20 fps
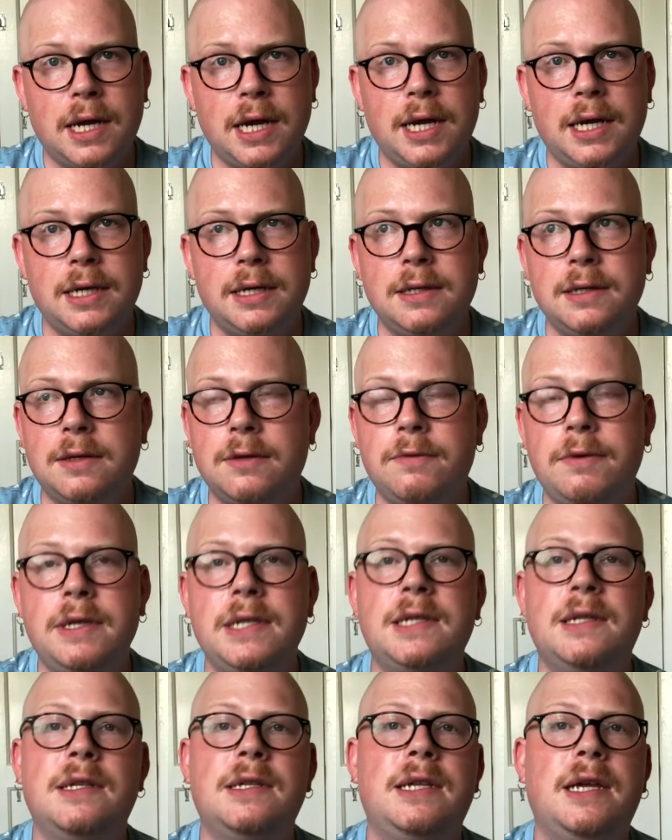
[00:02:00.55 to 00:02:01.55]
and the
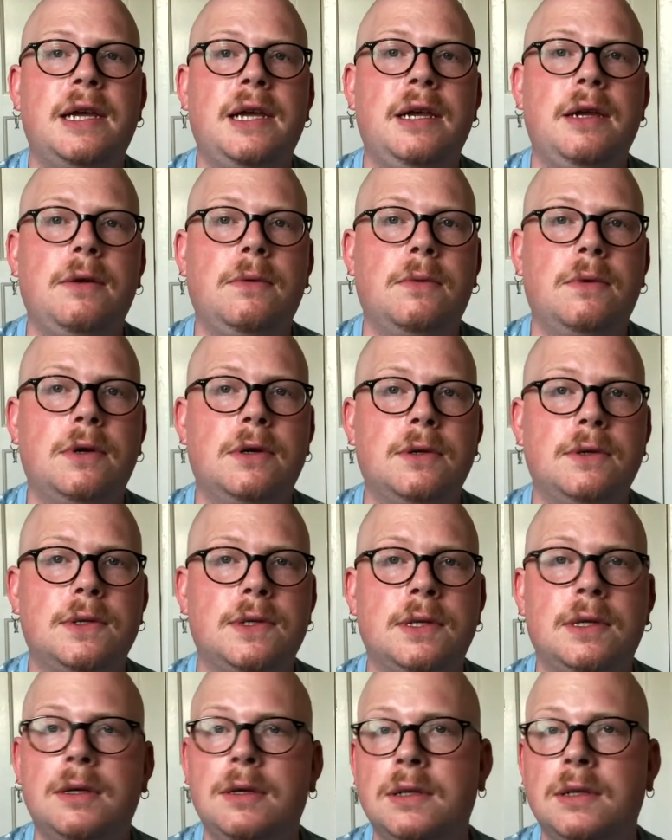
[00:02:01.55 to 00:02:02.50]
rest of the day was